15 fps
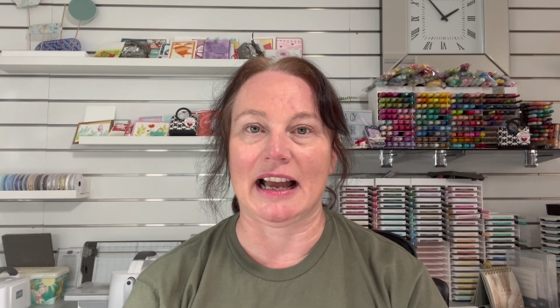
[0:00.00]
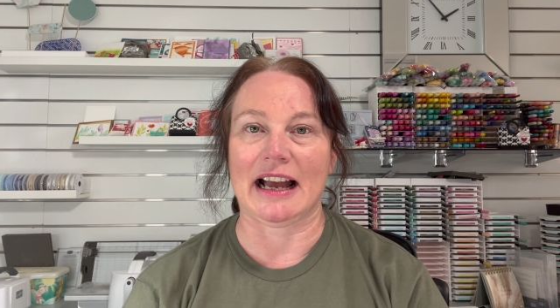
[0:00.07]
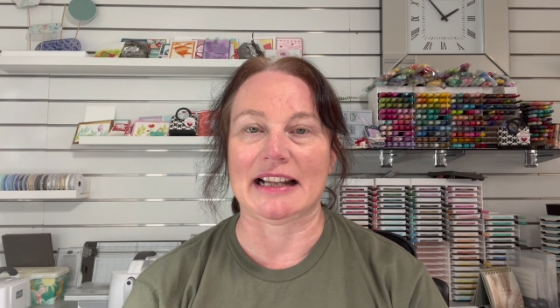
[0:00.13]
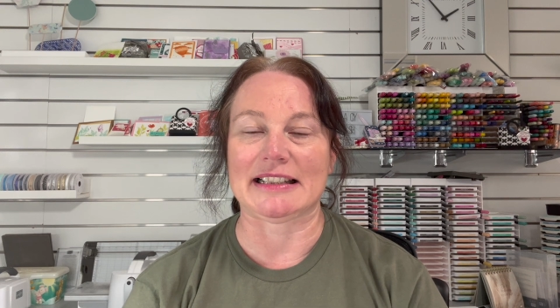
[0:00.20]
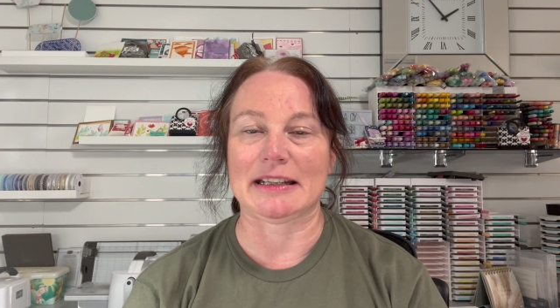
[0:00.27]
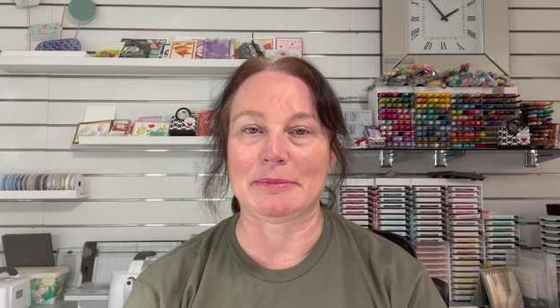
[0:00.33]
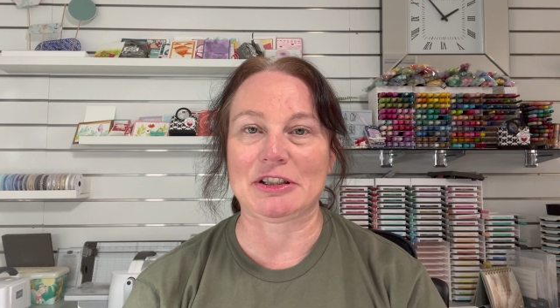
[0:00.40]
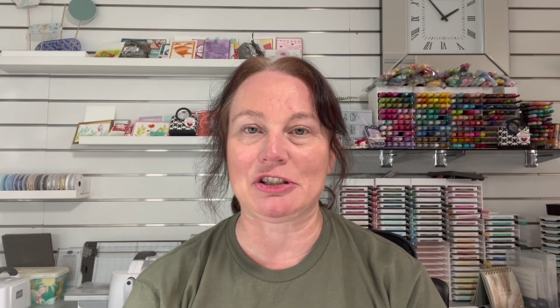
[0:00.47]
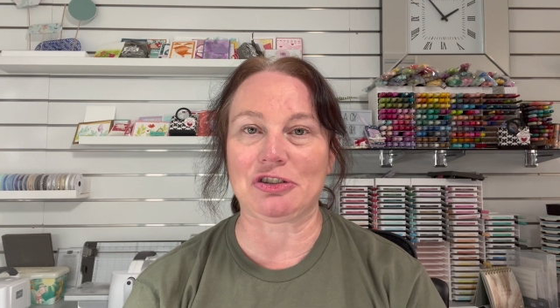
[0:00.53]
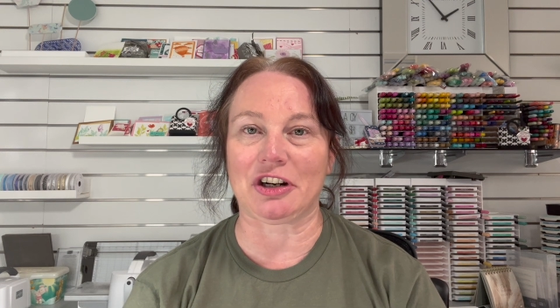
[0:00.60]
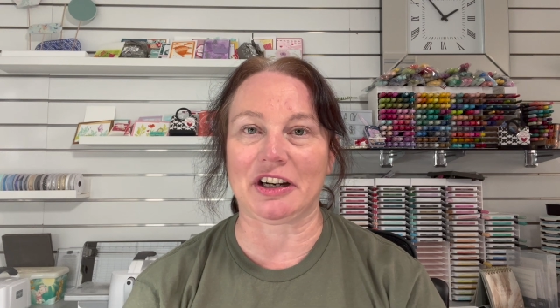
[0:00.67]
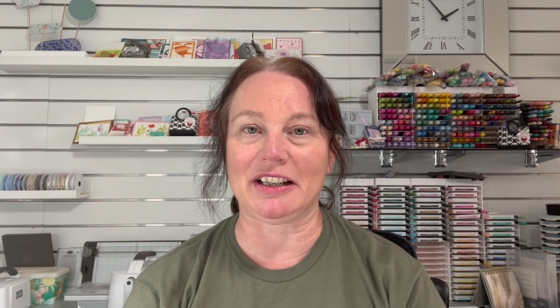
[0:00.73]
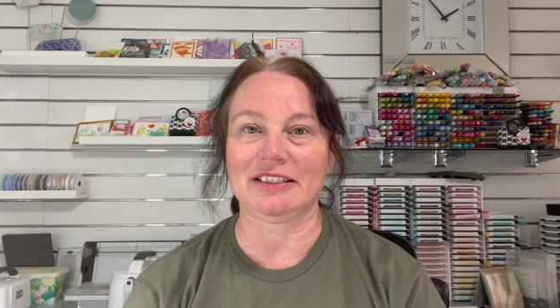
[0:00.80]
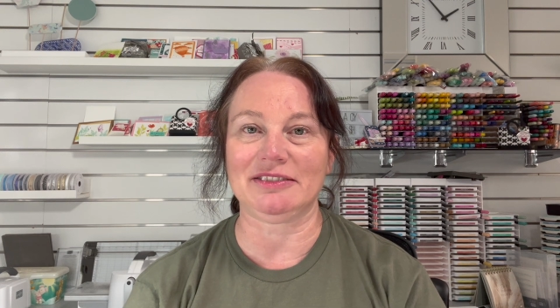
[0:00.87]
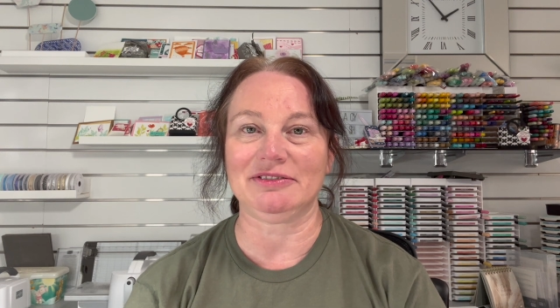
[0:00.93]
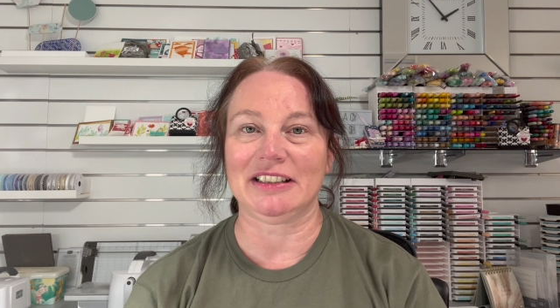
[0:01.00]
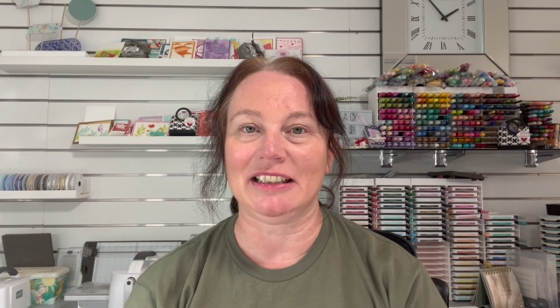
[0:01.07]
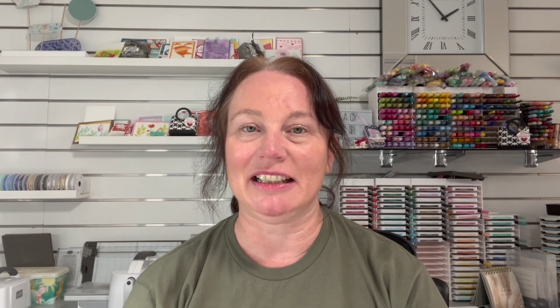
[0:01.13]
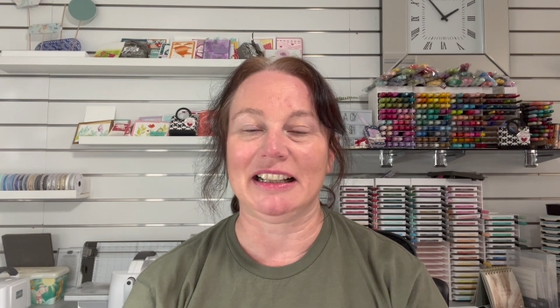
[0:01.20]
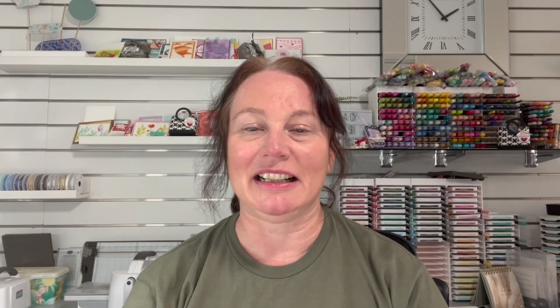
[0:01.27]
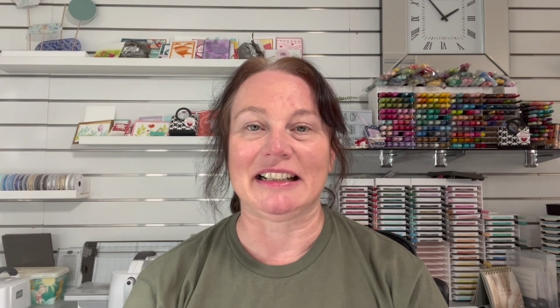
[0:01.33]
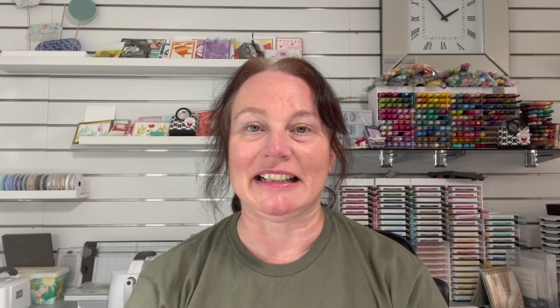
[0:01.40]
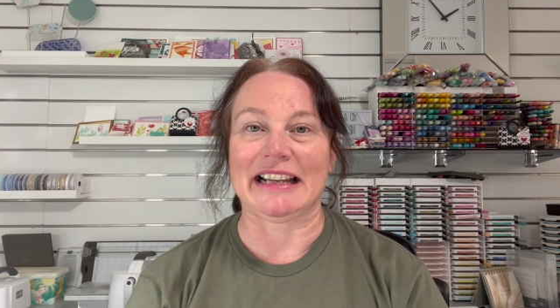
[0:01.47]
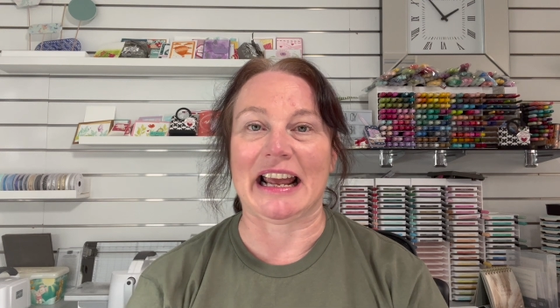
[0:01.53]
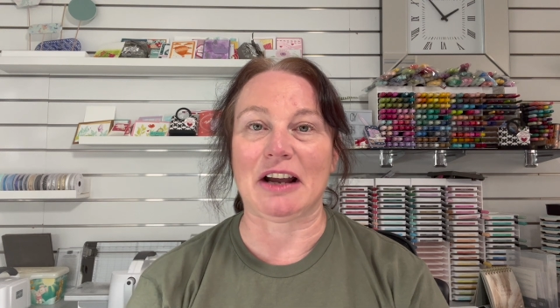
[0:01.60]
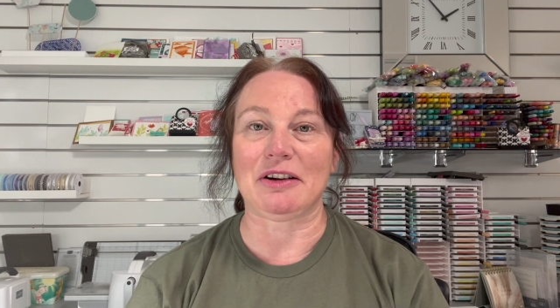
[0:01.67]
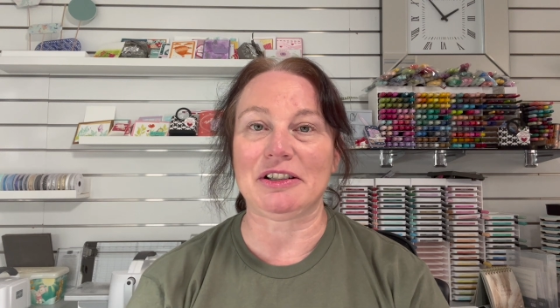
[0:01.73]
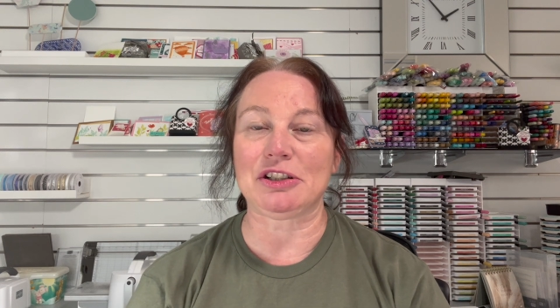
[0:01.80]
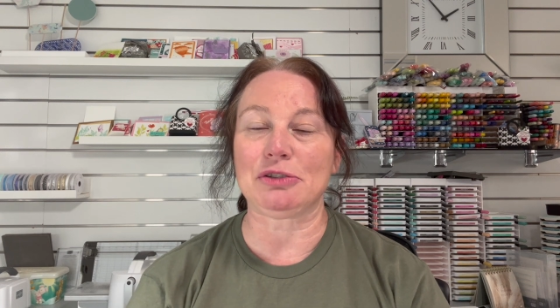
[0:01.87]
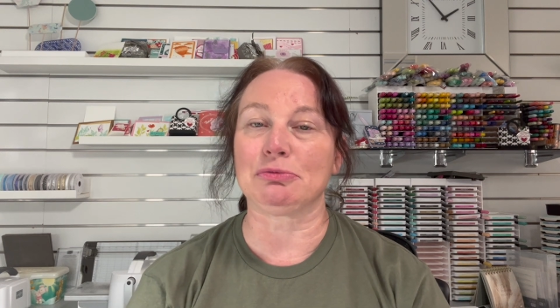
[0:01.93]
demonstrator, now
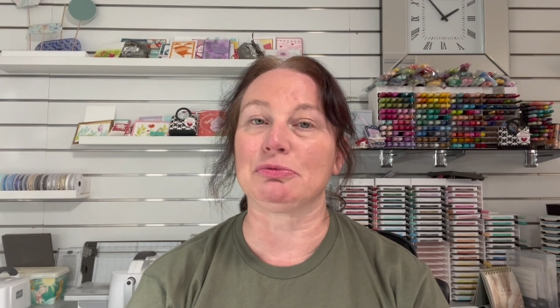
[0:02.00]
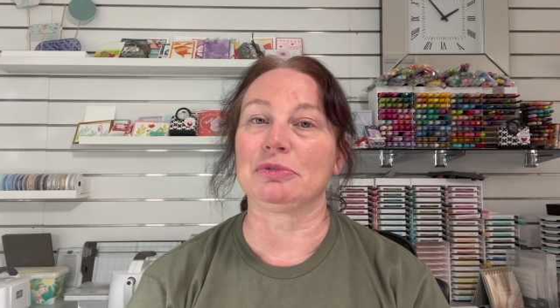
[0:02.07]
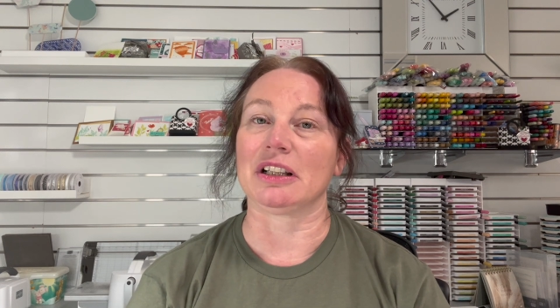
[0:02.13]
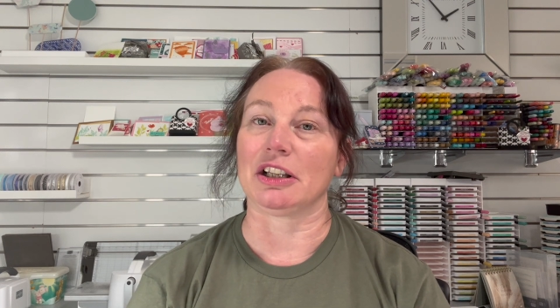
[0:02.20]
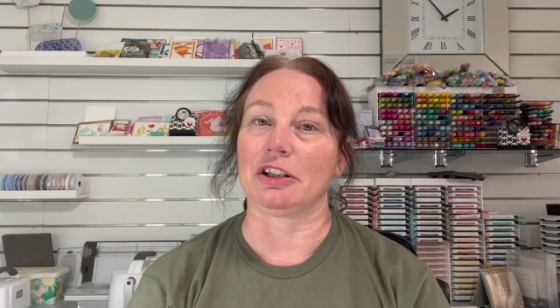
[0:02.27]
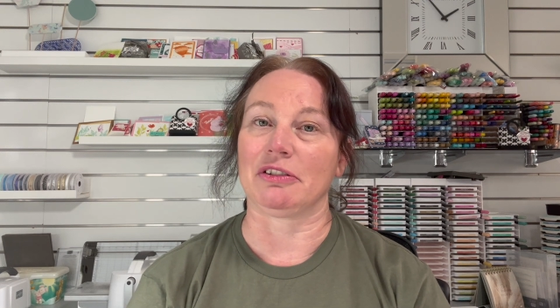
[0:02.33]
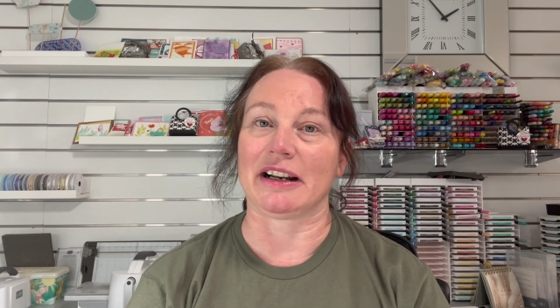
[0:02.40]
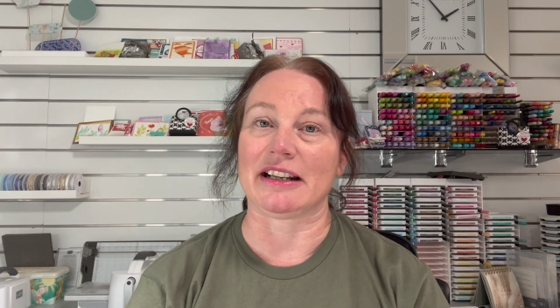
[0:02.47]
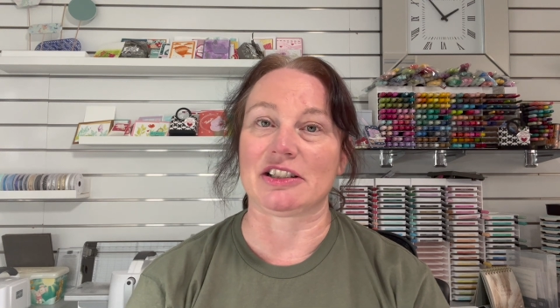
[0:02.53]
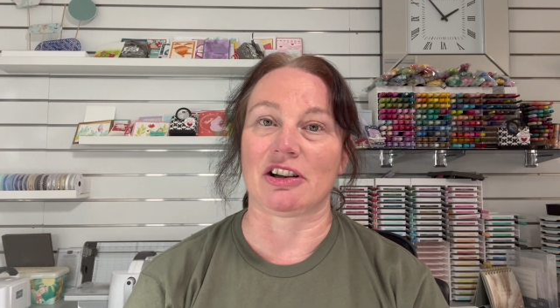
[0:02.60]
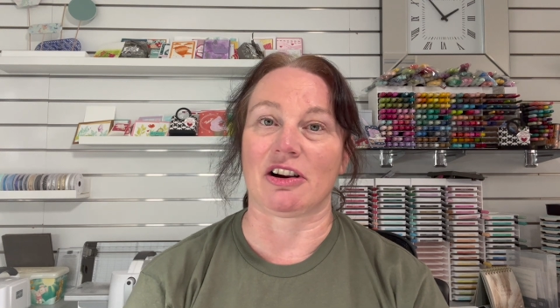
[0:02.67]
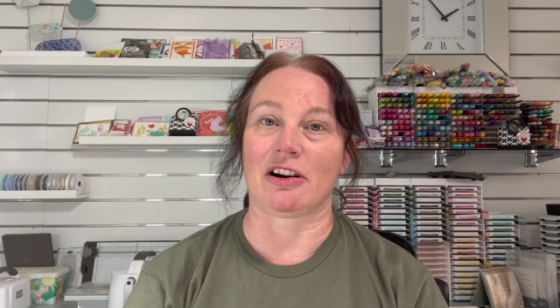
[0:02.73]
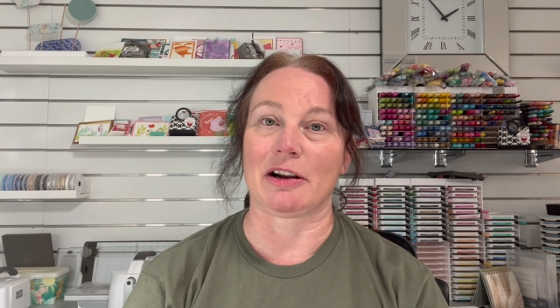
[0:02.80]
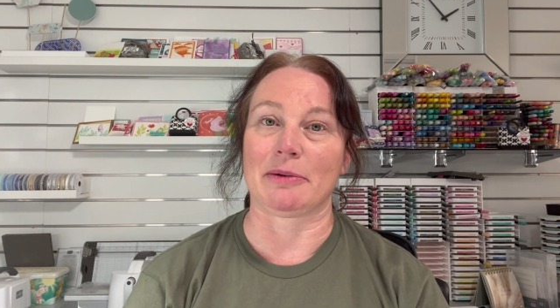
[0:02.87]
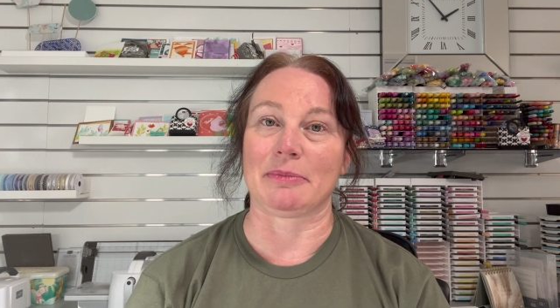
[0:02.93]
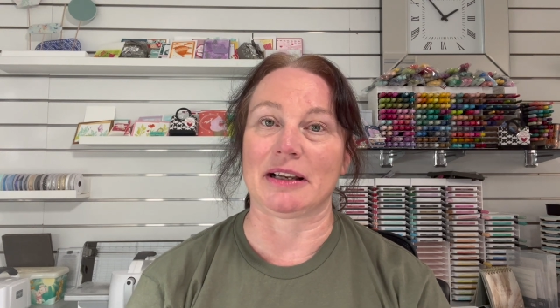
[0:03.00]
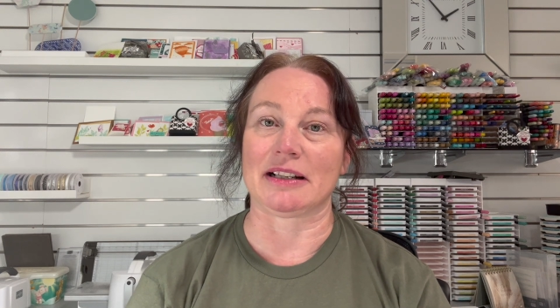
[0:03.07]
is a really great time